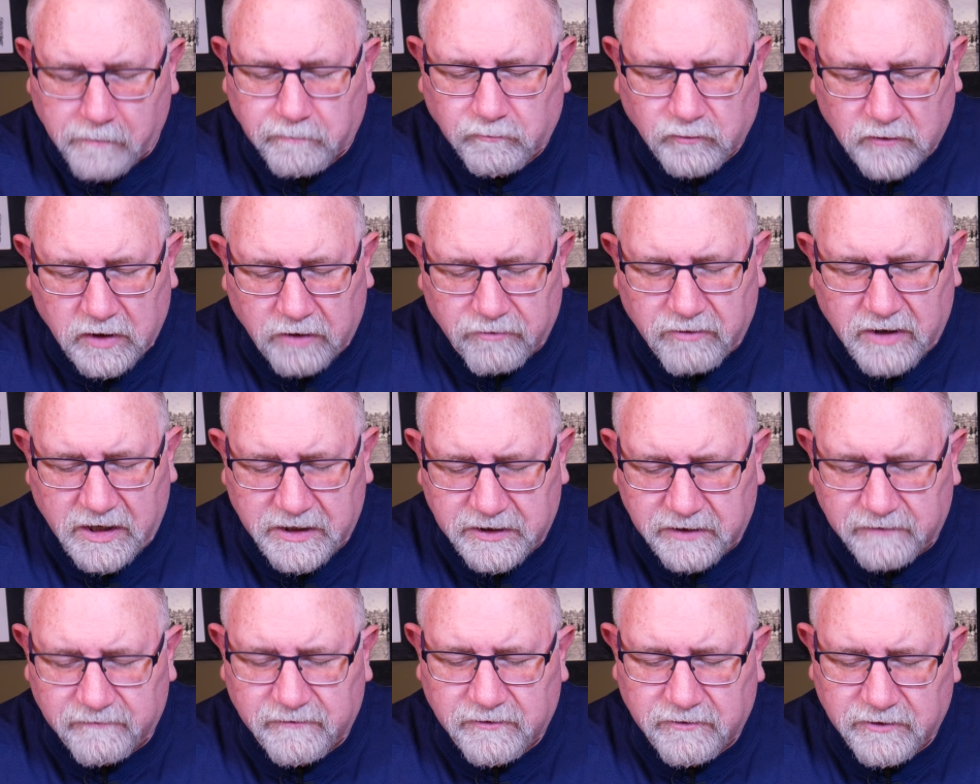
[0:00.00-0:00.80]
I rate
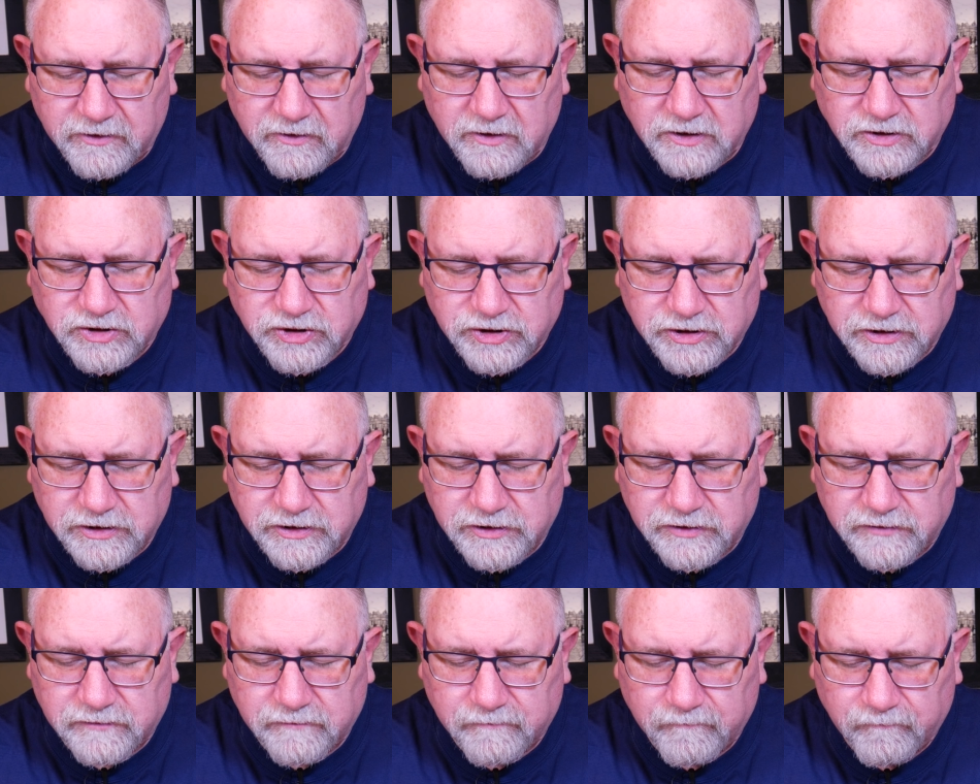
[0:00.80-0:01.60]
it, very nice
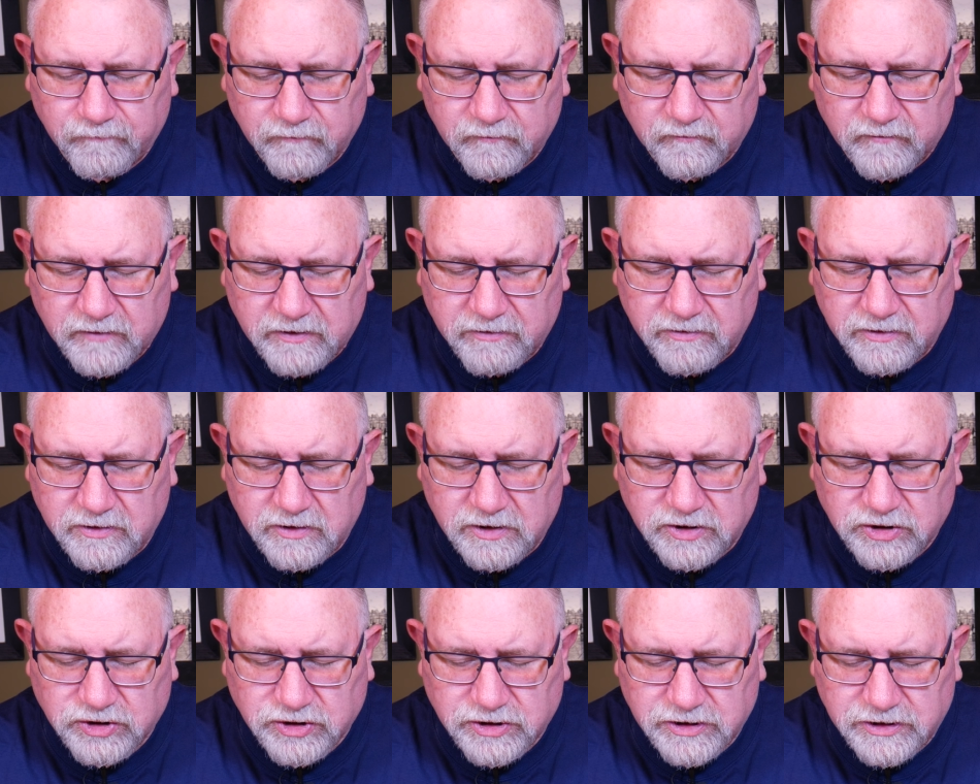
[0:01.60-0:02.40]
cheese. Very
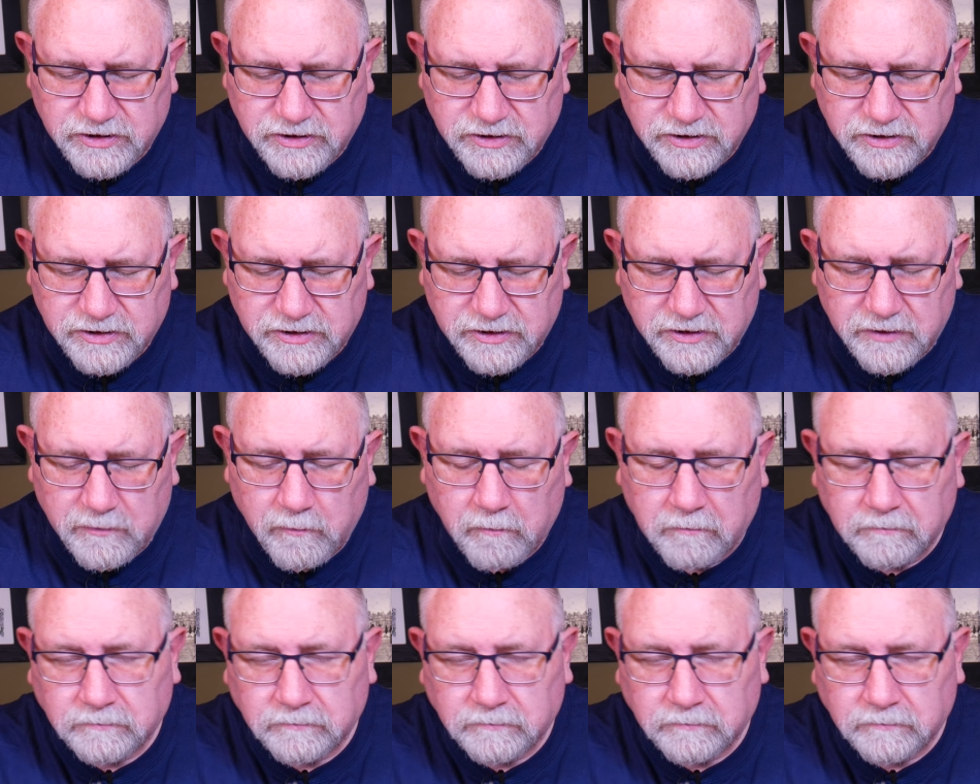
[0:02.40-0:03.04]
nice cheese indeed.